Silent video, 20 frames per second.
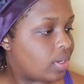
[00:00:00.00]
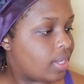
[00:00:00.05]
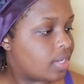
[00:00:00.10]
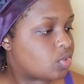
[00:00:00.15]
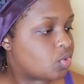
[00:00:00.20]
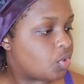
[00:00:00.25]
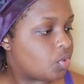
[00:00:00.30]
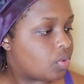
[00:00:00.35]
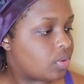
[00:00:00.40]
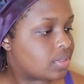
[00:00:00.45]

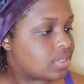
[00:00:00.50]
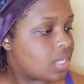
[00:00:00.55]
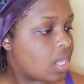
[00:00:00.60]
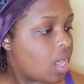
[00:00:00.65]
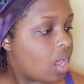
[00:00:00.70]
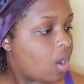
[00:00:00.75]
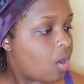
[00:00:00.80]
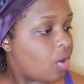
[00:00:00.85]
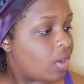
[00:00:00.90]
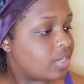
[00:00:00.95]
yet or not.
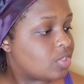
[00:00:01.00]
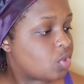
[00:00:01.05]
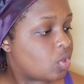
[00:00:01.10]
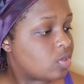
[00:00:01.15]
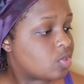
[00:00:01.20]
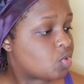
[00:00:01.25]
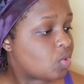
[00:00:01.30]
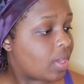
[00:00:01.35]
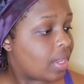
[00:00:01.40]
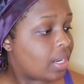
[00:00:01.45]
Oh, it
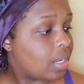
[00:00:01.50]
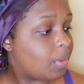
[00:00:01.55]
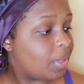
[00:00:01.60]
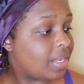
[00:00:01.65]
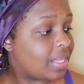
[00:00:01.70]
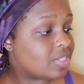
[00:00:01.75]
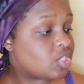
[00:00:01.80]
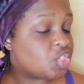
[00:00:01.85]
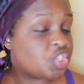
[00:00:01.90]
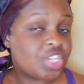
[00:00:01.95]
also
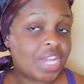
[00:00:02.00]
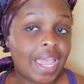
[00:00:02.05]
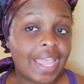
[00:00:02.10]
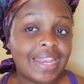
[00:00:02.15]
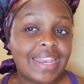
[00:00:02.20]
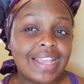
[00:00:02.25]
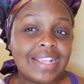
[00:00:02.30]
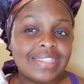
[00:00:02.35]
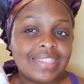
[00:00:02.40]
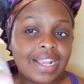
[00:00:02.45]
eliminates
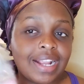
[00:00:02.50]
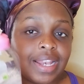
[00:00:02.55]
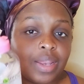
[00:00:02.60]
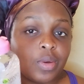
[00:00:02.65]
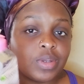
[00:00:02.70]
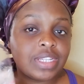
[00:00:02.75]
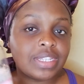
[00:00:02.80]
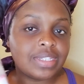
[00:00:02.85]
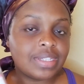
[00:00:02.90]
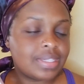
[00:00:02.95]
shine. Exactly
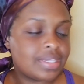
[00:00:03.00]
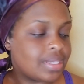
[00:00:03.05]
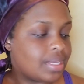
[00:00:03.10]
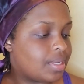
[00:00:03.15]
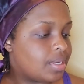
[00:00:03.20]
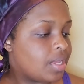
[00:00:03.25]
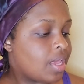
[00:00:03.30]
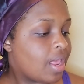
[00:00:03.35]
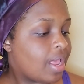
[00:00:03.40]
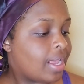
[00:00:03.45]
what I just
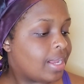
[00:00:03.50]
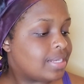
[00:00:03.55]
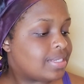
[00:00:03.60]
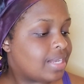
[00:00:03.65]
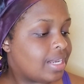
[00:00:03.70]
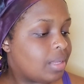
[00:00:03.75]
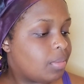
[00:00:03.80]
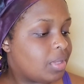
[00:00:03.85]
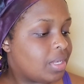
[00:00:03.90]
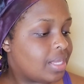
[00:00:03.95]
said. It
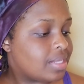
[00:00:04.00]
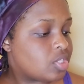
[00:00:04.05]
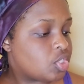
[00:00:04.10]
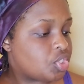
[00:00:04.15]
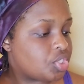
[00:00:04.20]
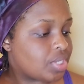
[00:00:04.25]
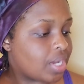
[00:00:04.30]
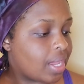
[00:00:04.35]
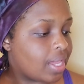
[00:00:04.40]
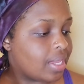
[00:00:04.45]
eliminates
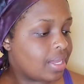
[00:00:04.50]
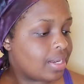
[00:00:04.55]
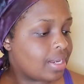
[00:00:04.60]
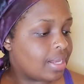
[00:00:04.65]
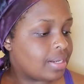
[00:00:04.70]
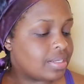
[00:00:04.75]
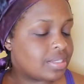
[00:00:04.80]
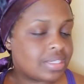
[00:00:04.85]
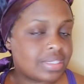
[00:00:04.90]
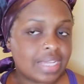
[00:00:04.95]
shine
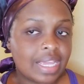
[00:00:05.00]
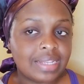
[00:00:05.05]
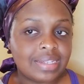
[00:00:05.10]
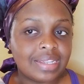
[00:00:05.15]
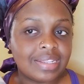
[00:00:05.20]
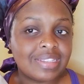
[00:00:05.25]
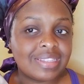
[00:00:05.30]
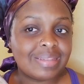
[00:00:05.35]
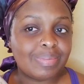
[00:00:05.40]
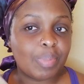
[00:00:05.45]
and it
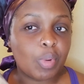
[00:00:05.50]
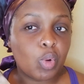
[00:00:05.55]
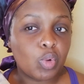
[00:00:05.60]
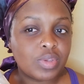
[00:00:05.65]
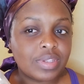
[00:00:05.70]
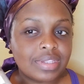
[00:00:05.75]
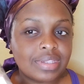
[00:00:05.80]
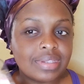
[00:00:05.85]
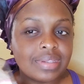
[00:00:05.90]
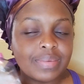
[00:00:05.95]
tightens
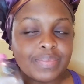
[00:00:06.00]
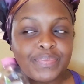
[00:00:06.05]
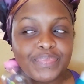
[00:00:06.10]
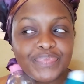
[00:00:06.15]
pores.